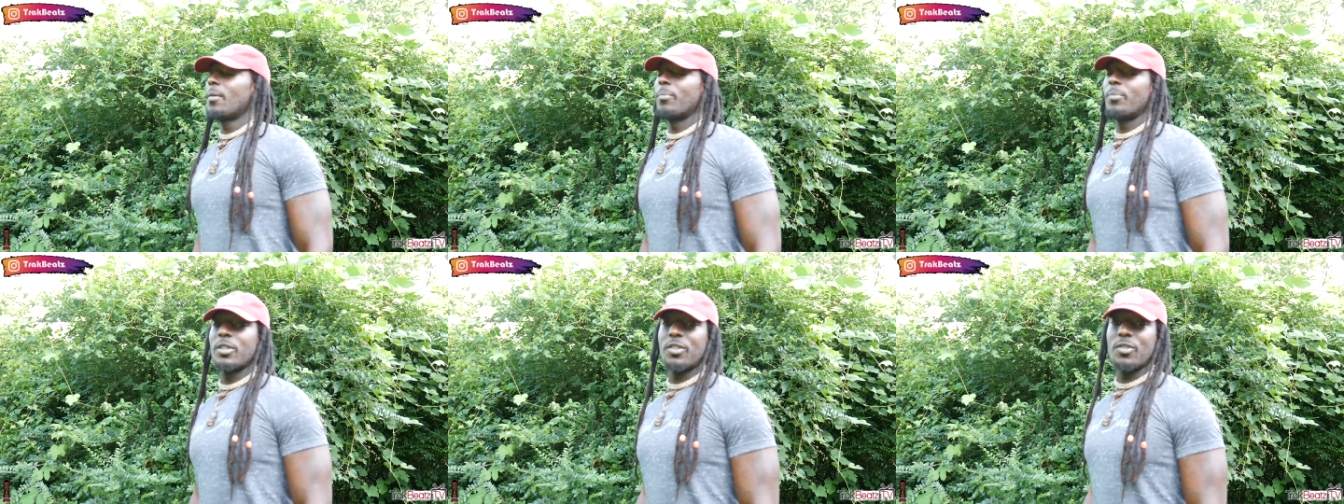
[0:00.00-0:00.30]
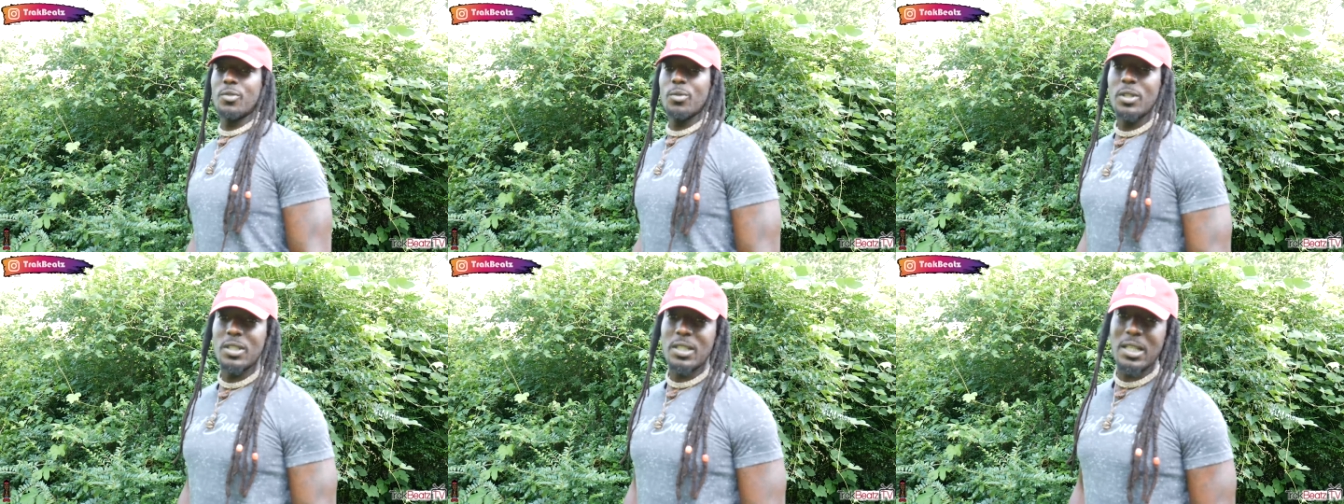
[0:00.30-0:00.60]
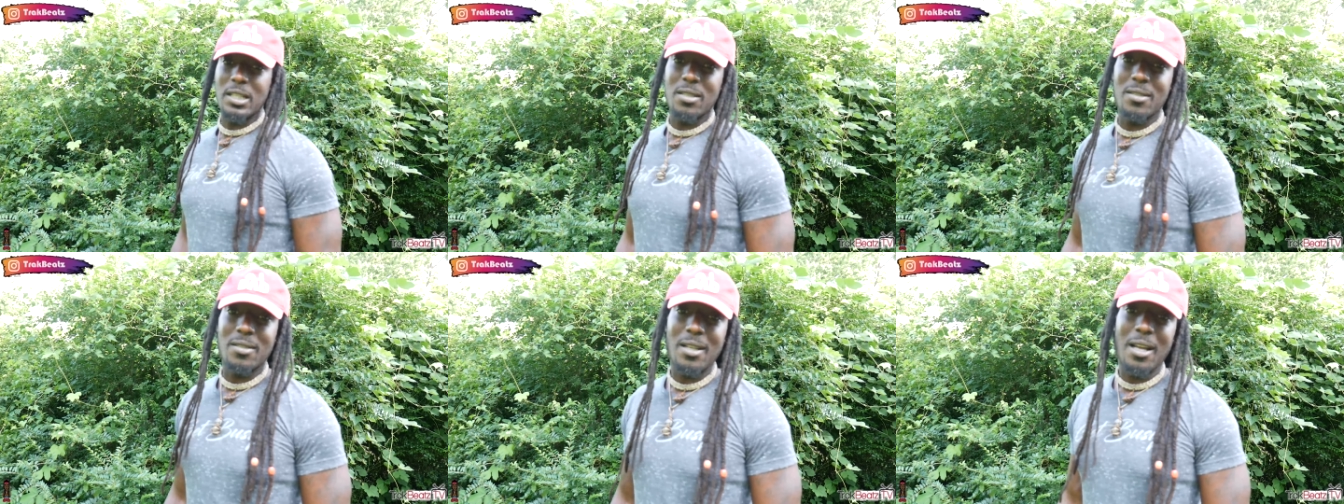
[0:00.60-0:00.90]
But as soon as
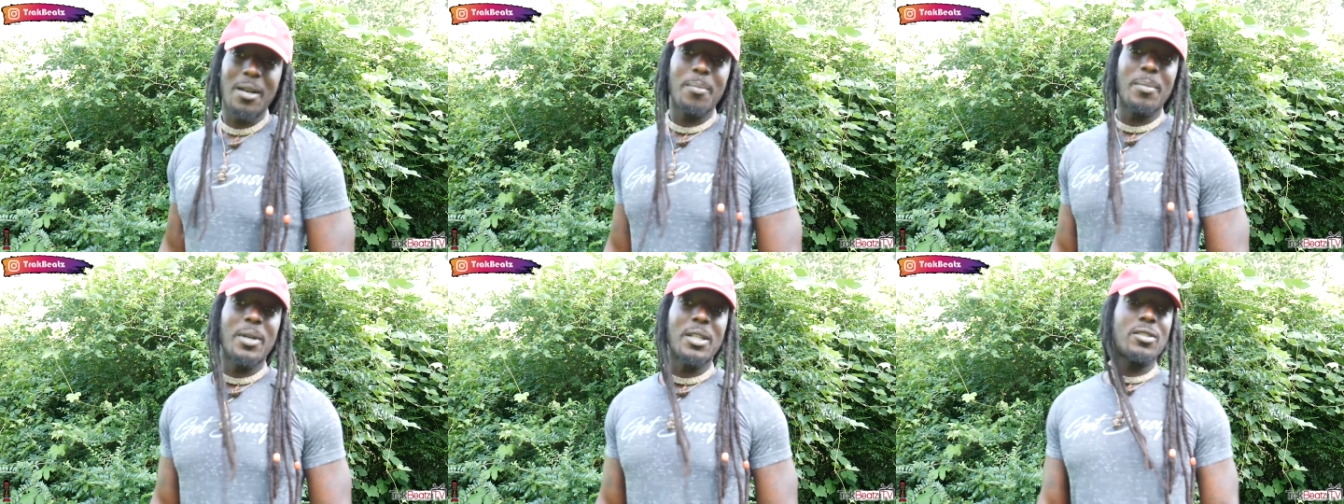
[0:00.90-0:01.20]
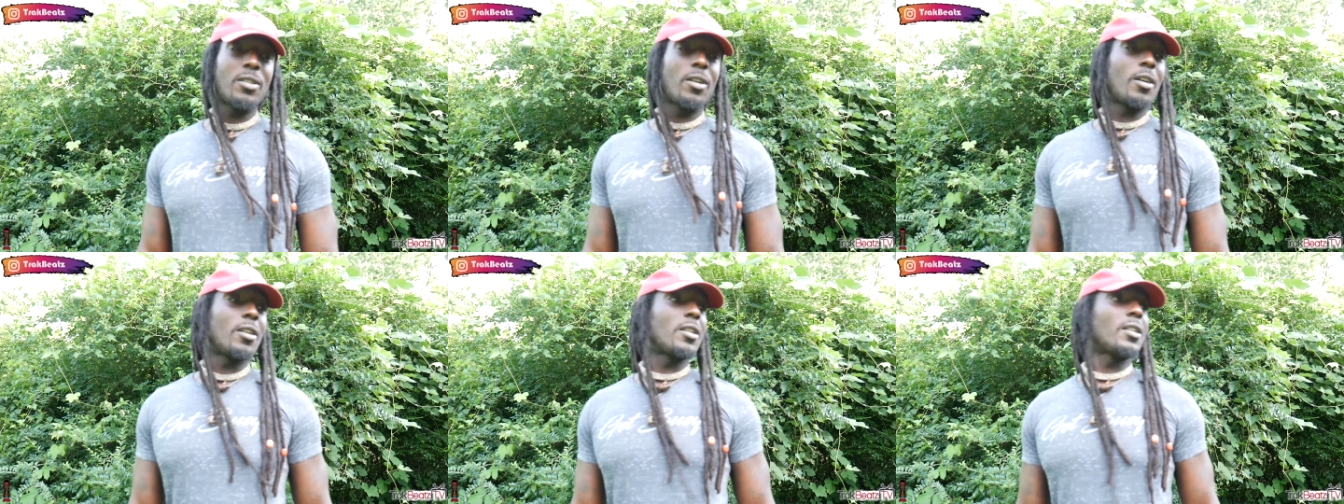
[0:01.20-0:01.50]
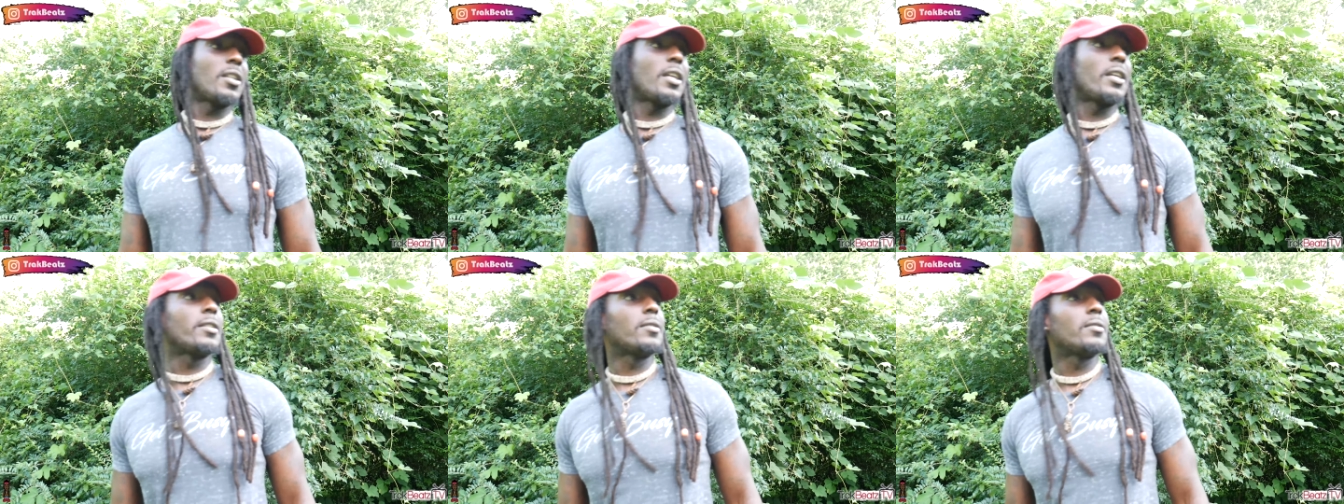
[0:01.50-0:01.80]
I stopped, my daughter
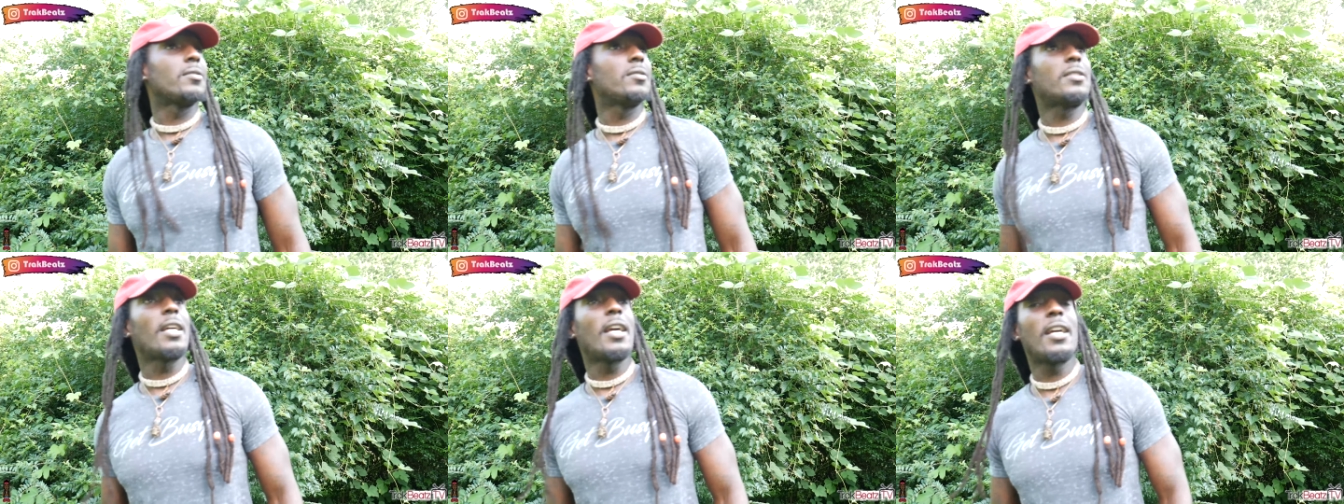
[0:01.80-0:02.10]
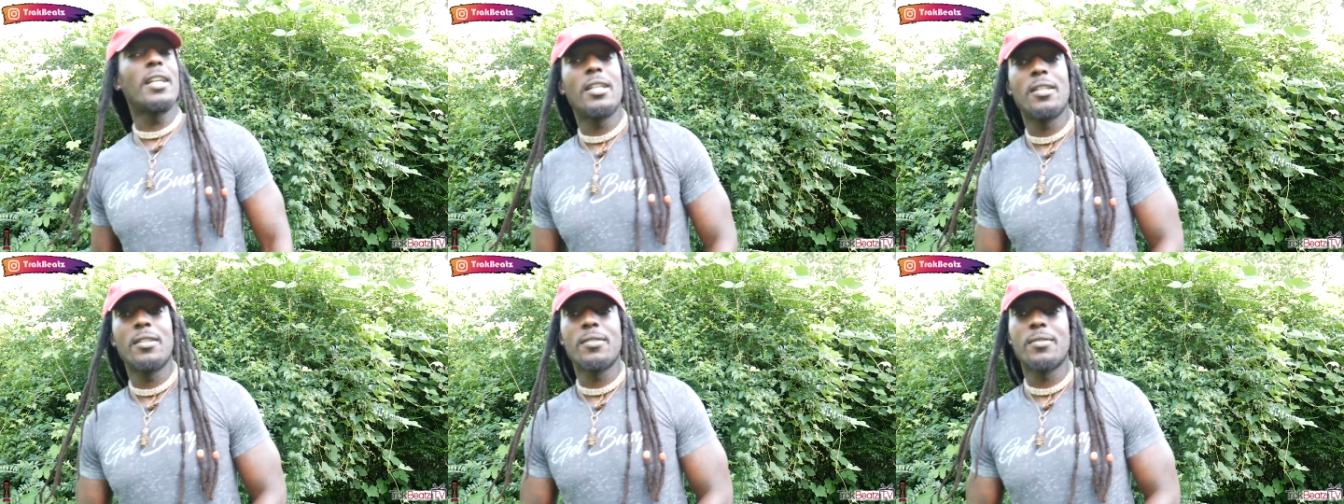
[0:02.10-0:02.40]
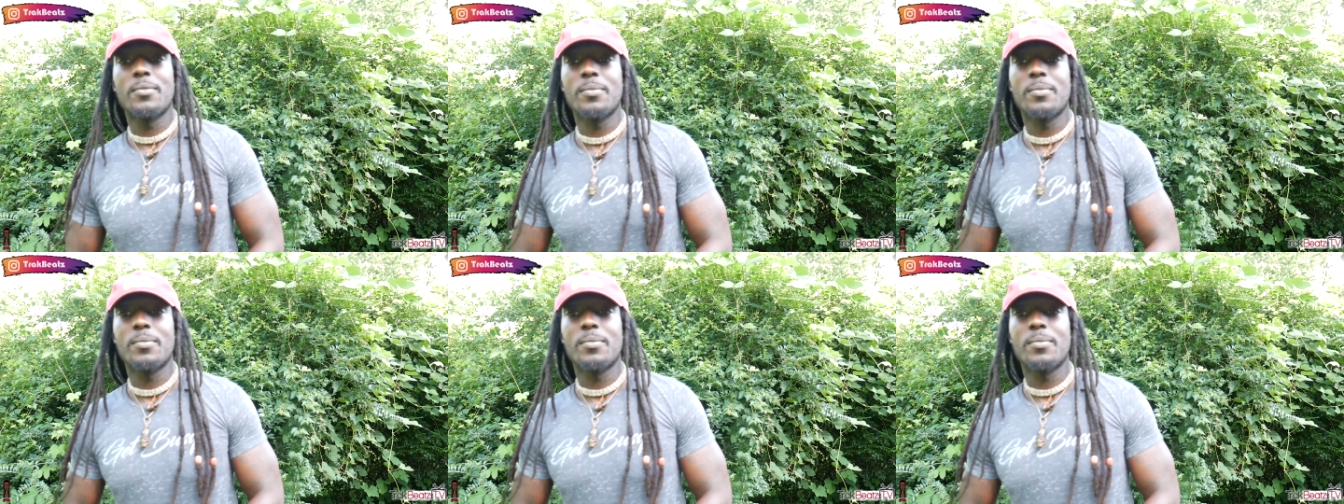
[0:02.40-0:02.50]
like, Daddy,